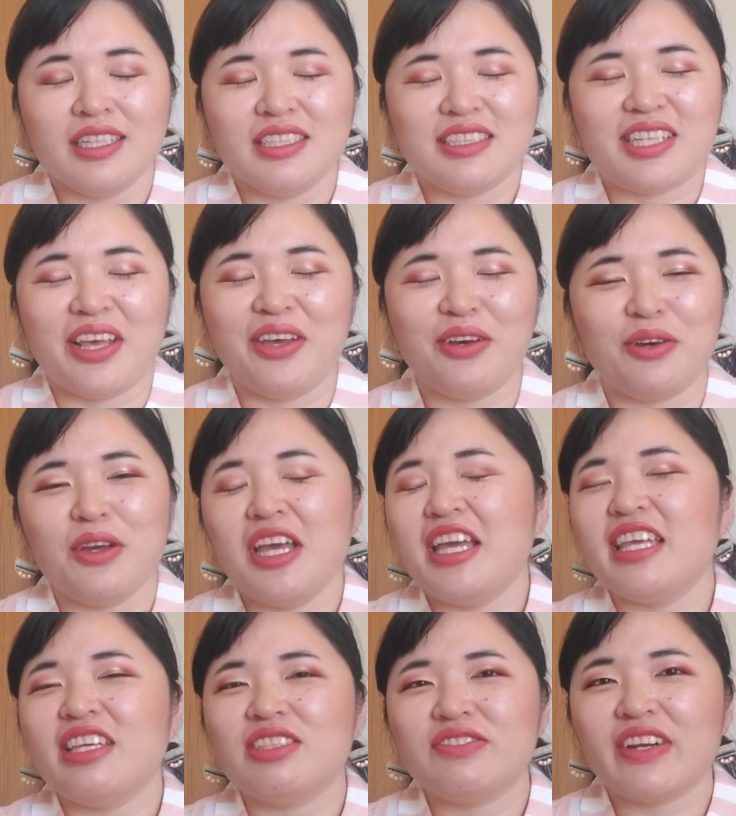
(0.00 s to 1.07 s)
So
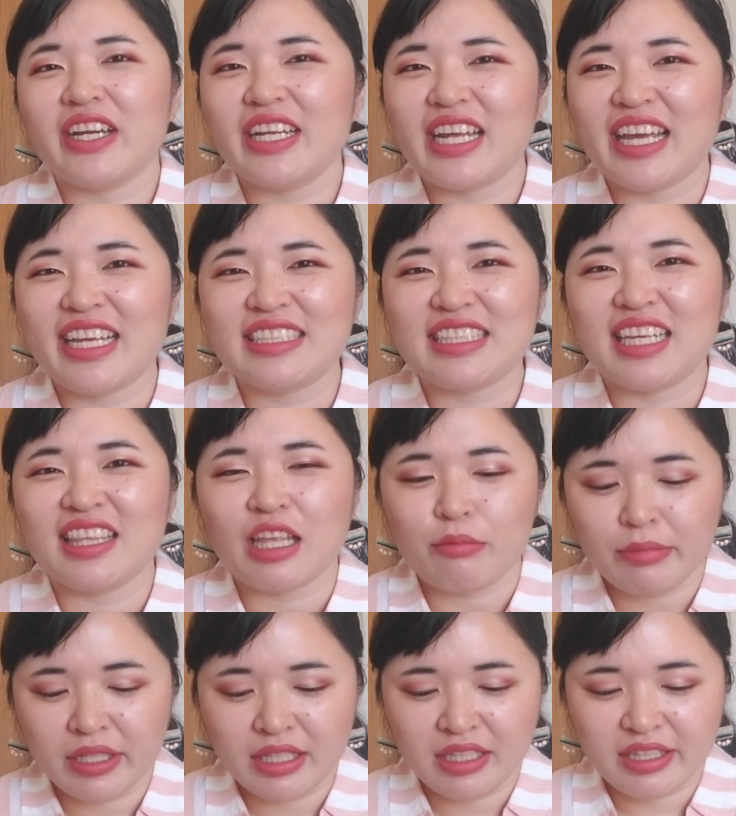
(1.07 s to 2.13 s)
he was very nice and let
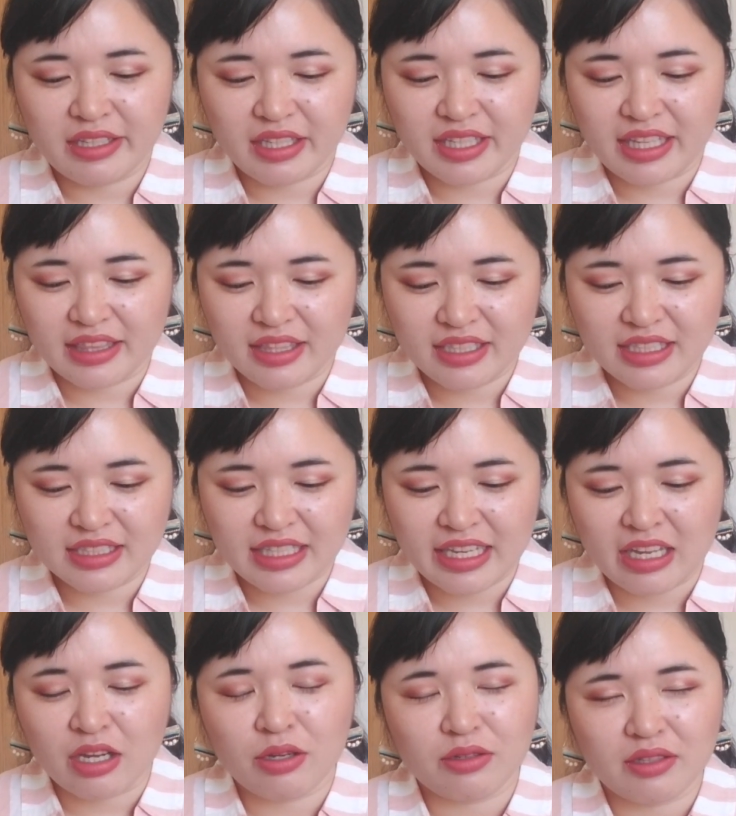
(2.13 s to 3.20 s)
me get the
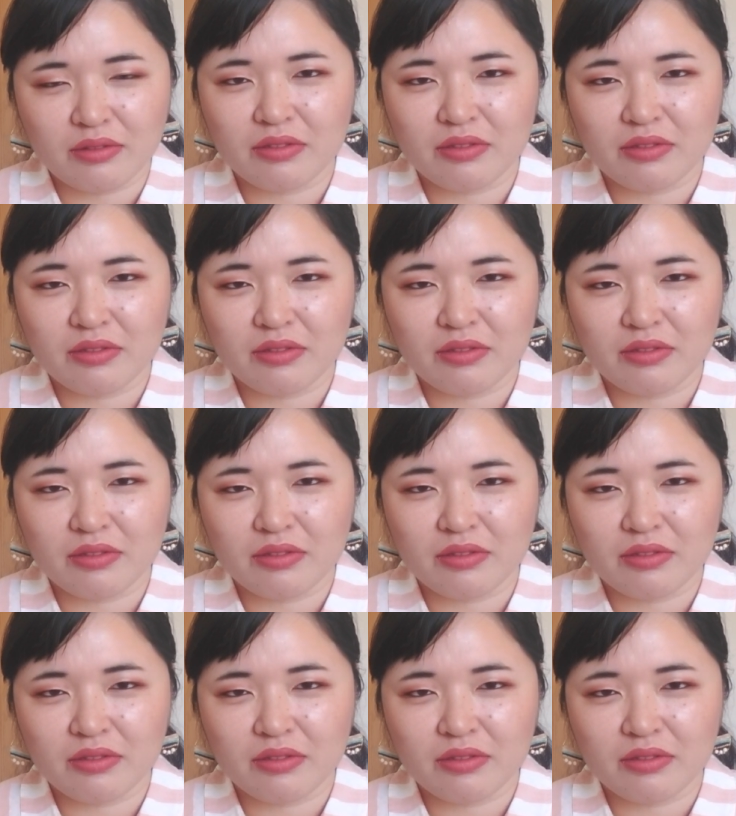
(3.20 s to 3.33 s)
discount.